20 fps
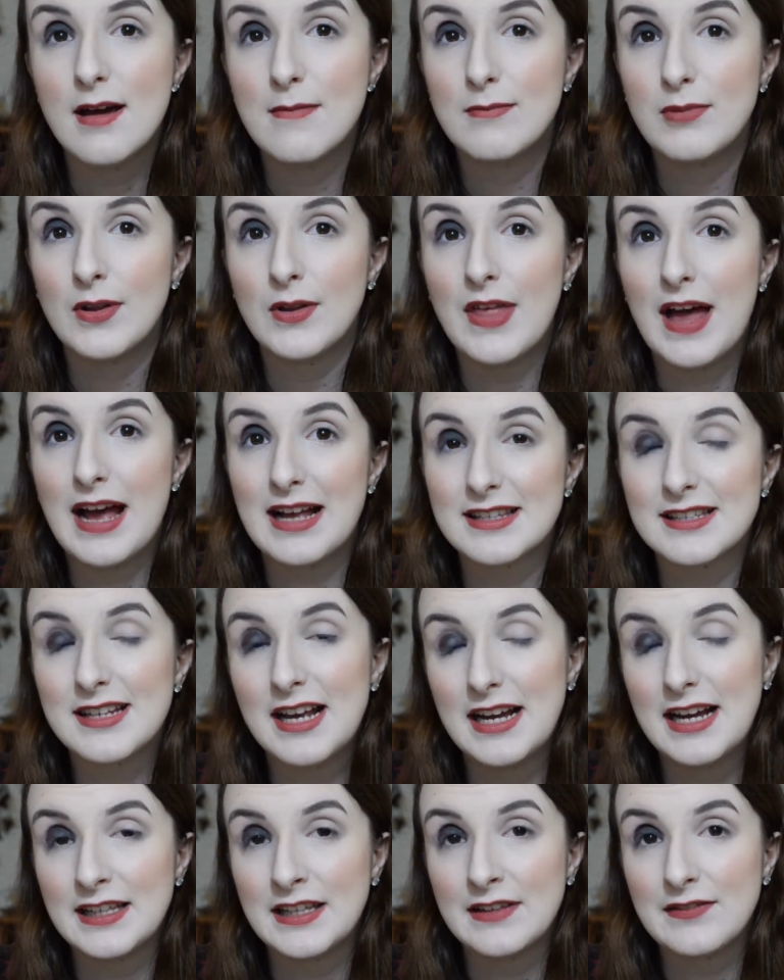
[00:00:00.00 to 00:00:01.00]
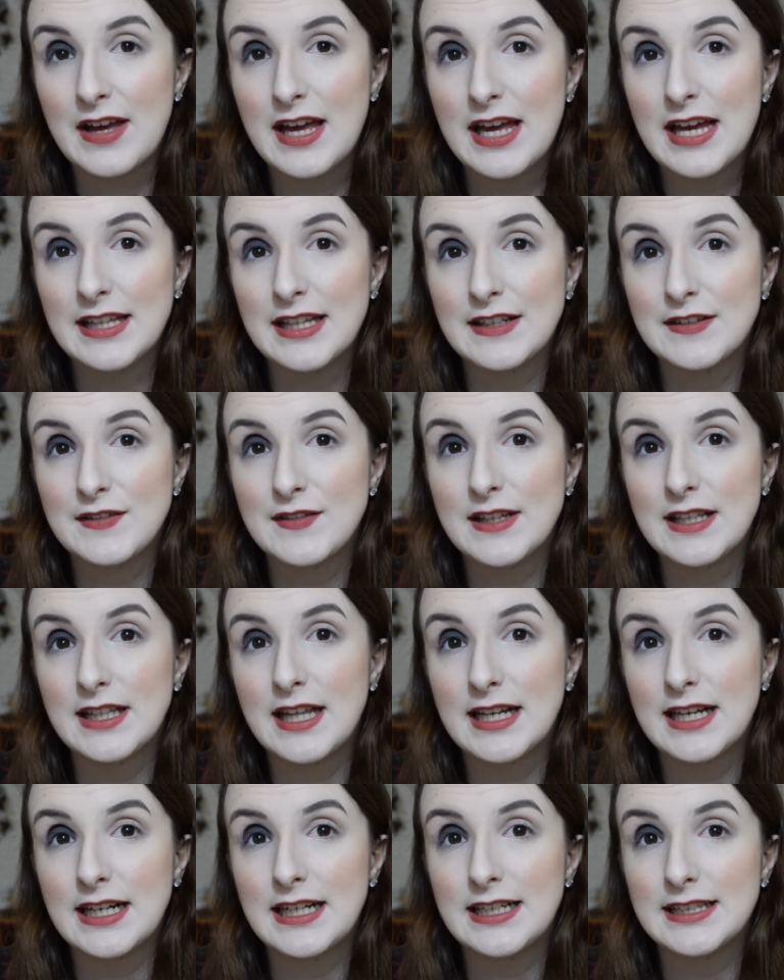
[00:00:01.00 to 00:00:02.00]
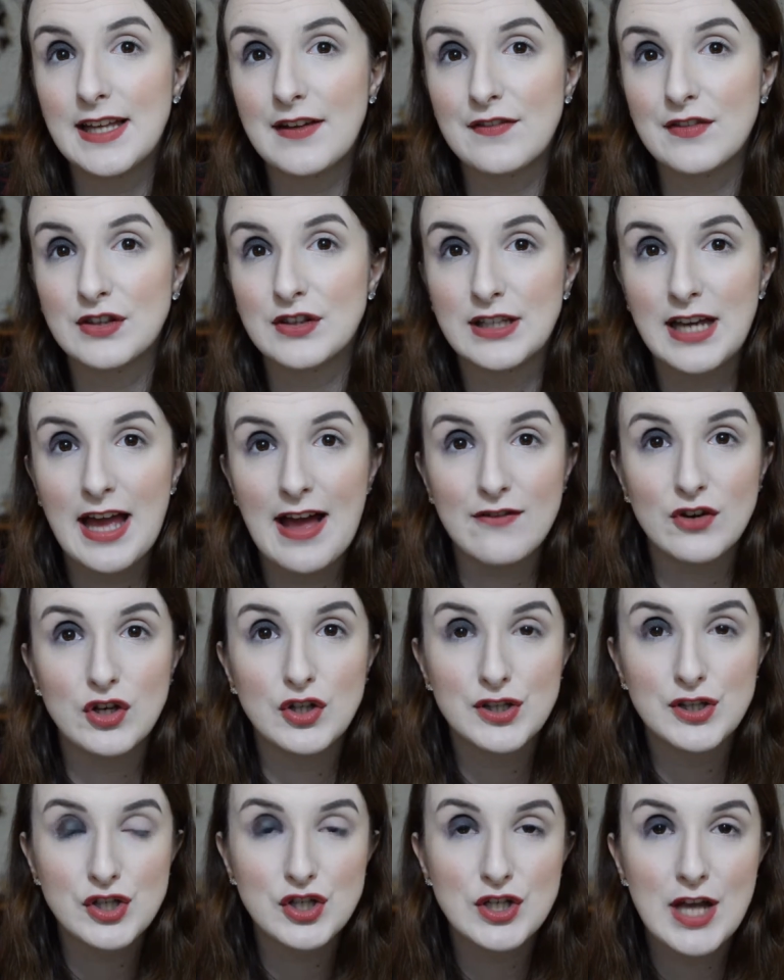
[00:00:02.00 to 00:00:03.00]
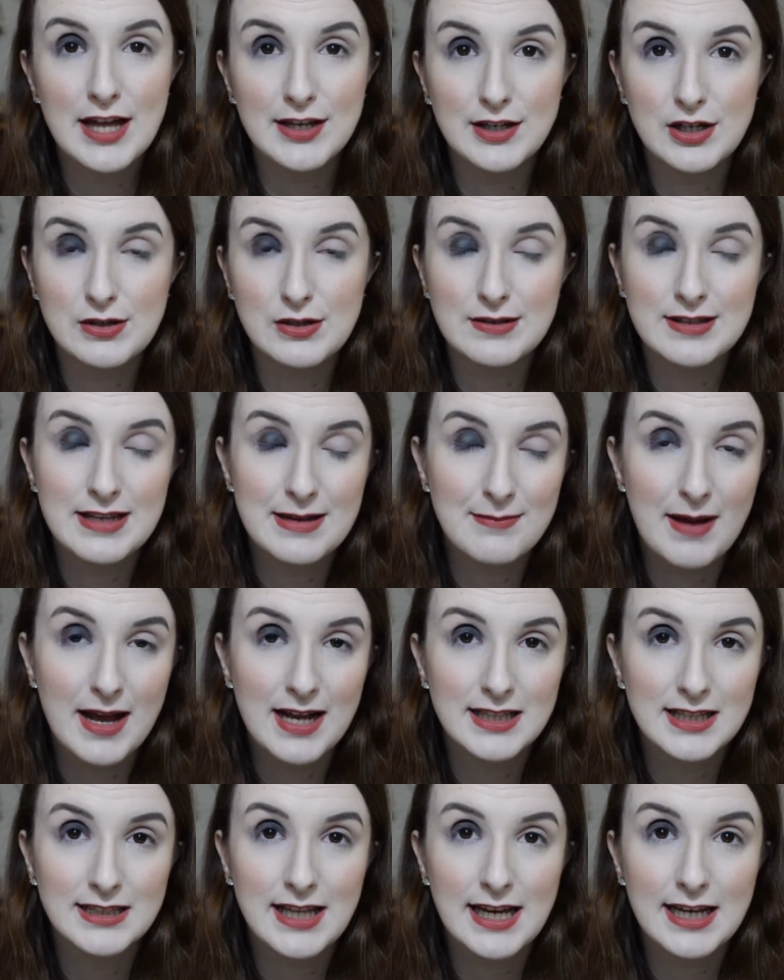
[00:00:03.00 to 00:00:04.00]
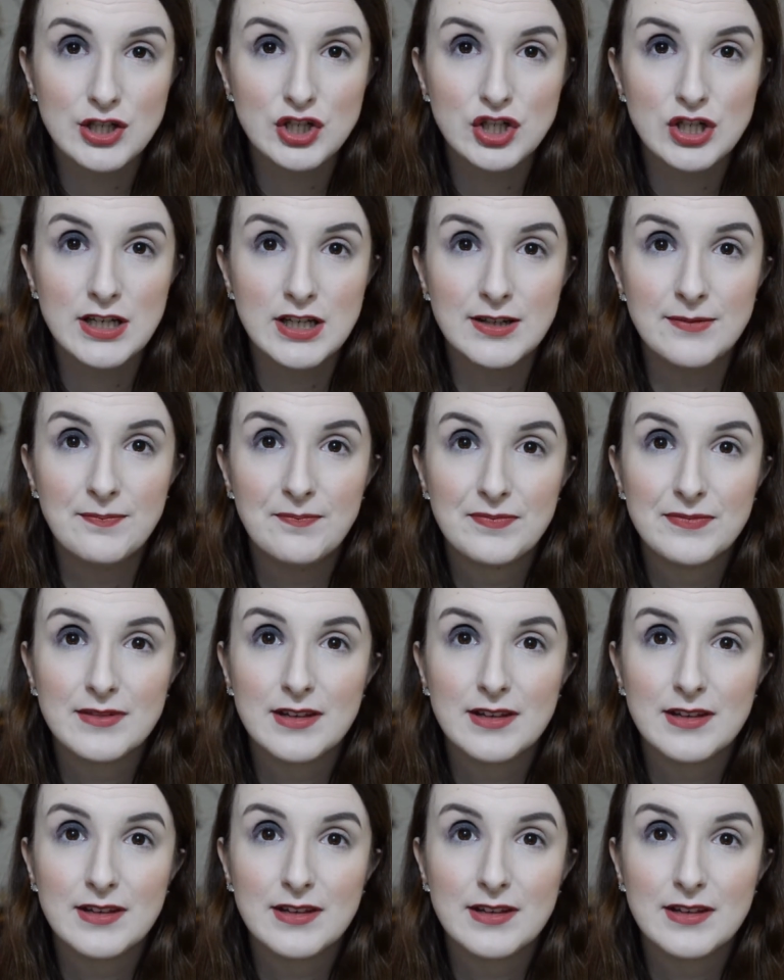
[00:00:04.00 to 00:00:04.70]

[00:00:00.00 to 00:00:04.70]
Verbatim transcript: but that's kind of it and I feel like I definitely have other shadows in my collection